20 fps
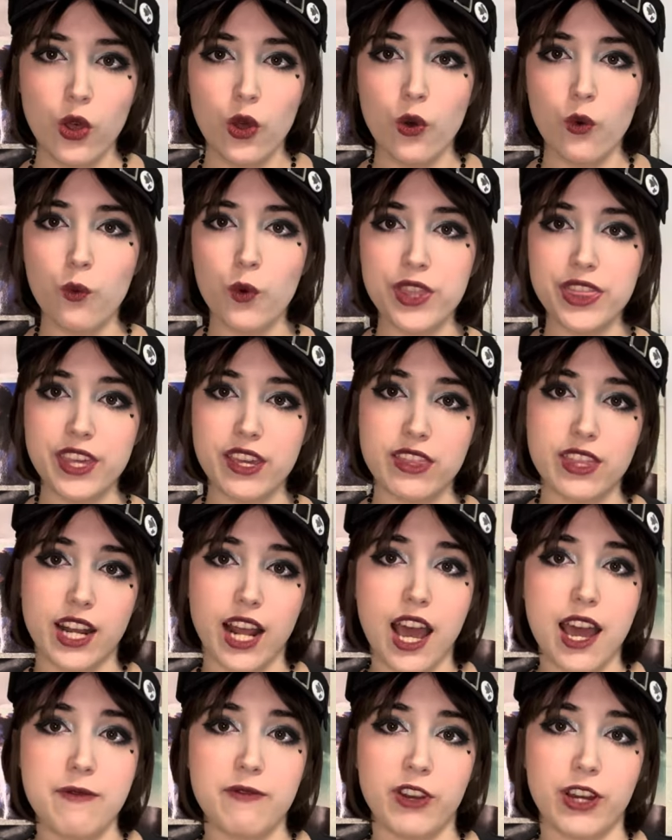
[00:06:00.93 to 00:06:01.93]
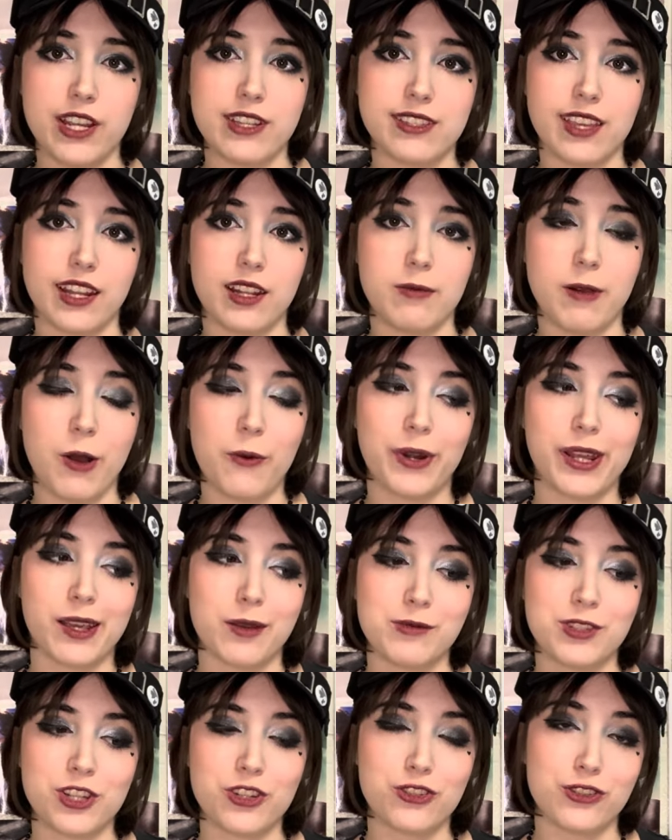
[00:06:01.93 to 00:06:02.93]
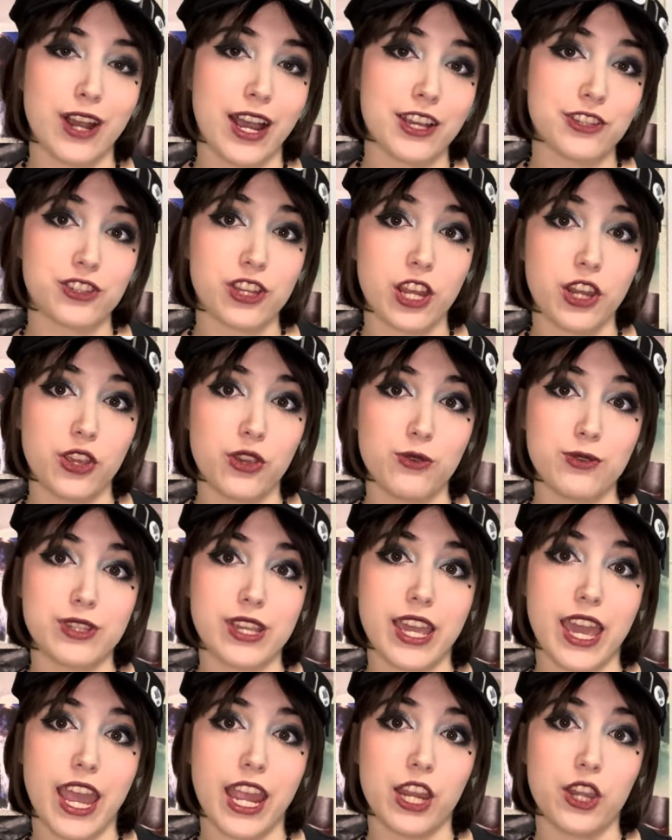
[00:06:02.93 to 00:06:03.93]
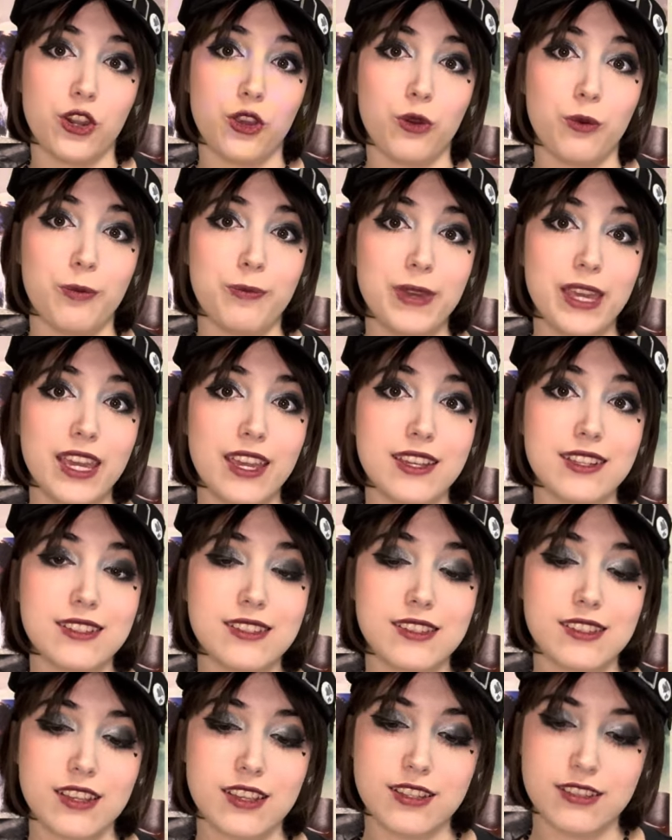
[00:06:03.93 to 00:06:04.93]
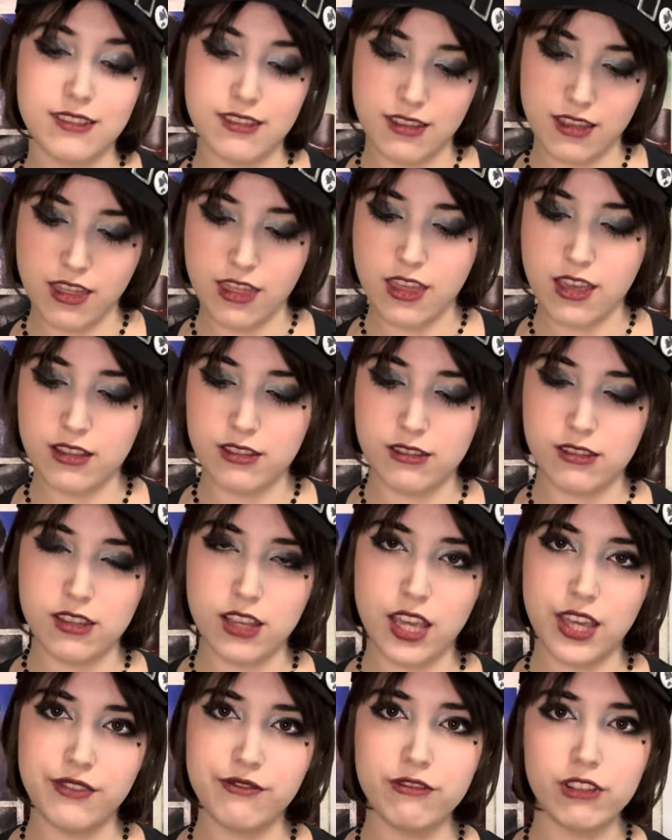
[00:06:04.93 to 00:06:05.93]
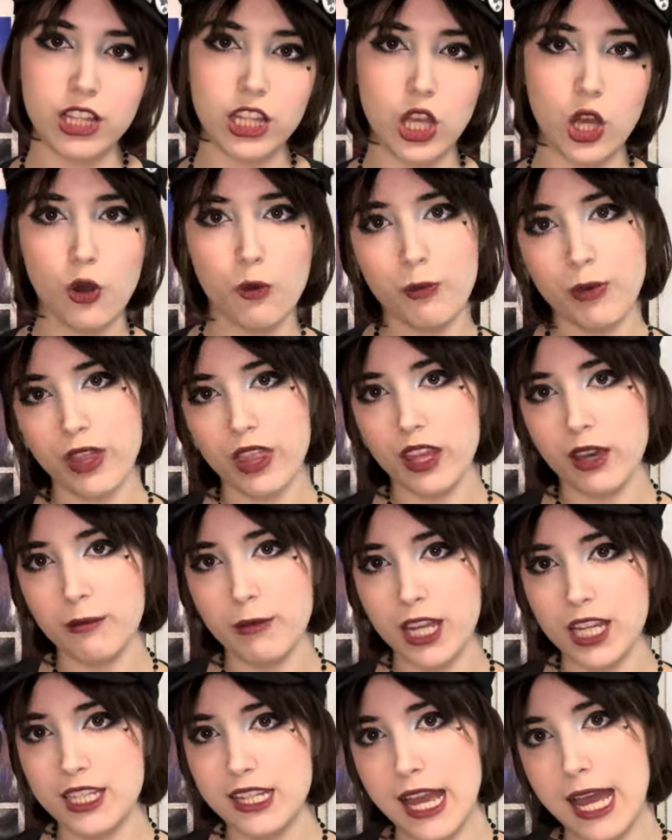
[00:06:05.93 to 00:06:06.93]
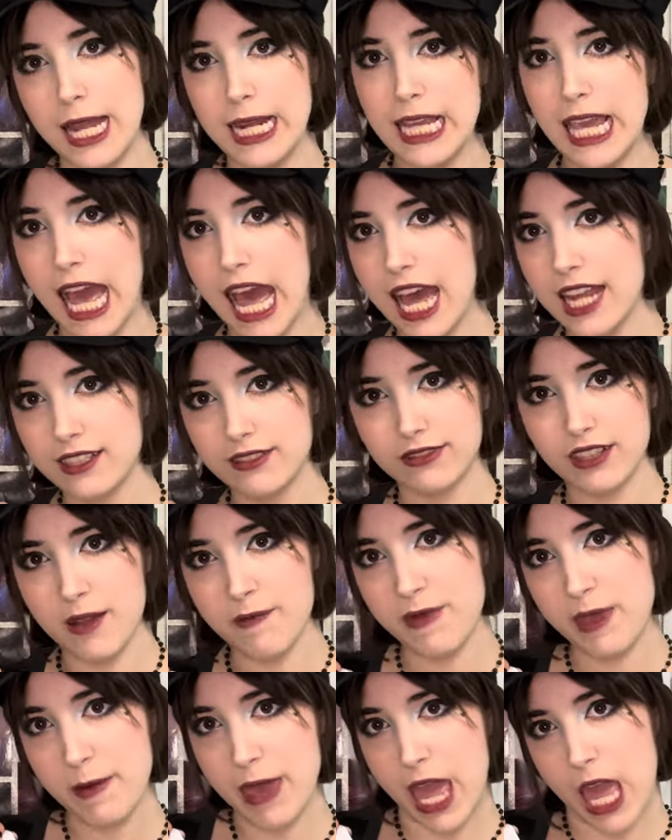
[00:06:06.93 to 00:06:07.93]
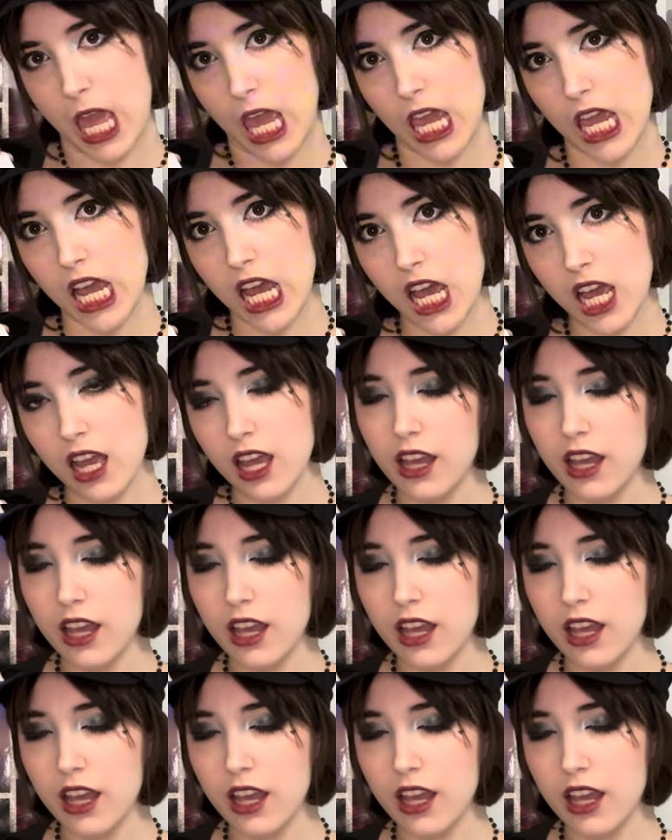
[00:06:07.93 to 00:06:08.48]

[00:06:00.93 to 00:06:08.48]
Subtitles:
One thing that I'm very excited about when it comes to trash and using a new piece is this envelope that my dad got from the bank.